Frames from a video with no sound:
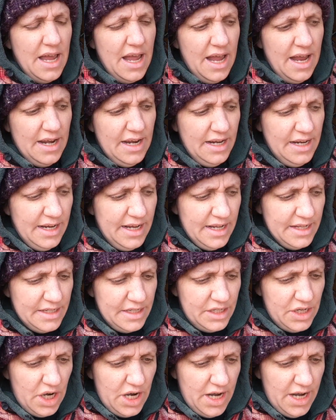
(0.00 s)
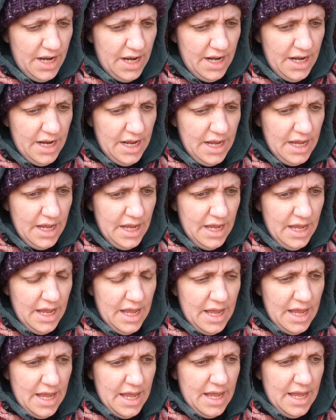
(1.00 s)
I need to get started
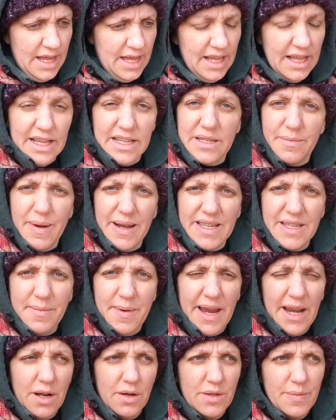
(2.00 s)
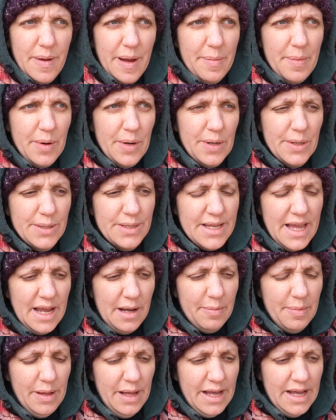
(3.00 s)
is my tomatoes, peppers,
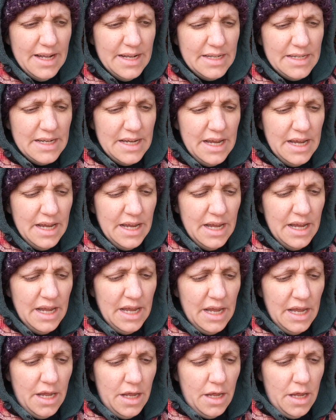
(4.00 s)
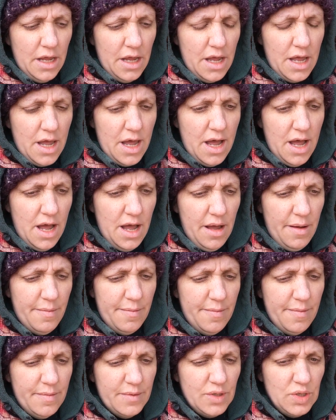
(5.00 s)
eggplant,
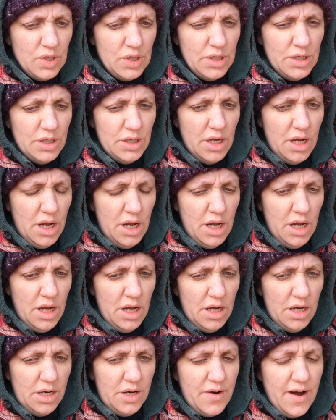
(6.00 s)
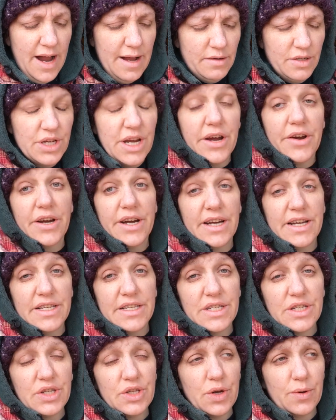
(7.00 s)
ground
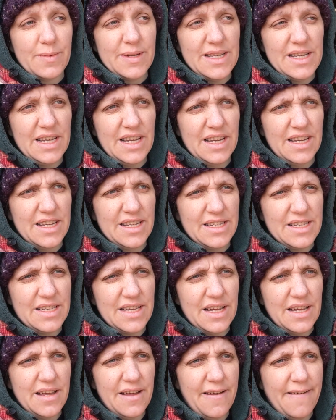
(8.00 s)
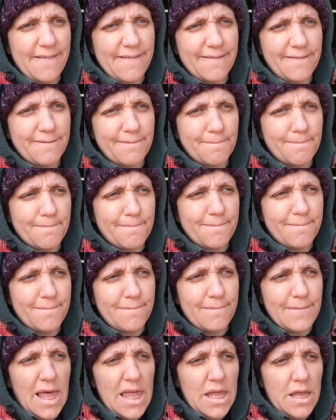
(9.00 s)
cherries, tomatillas.
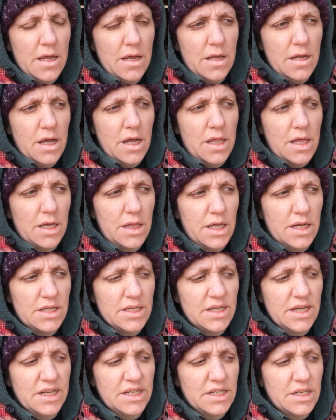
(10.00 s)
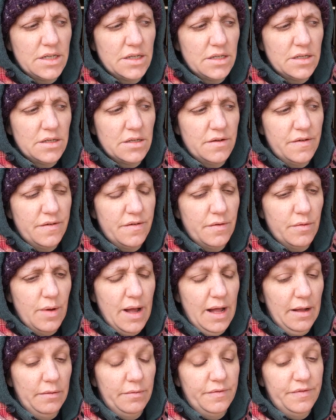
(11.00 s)
I think that's it.
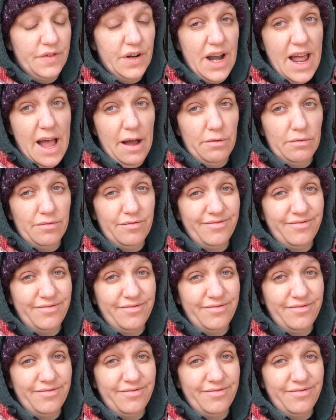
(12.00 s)
Well, for now.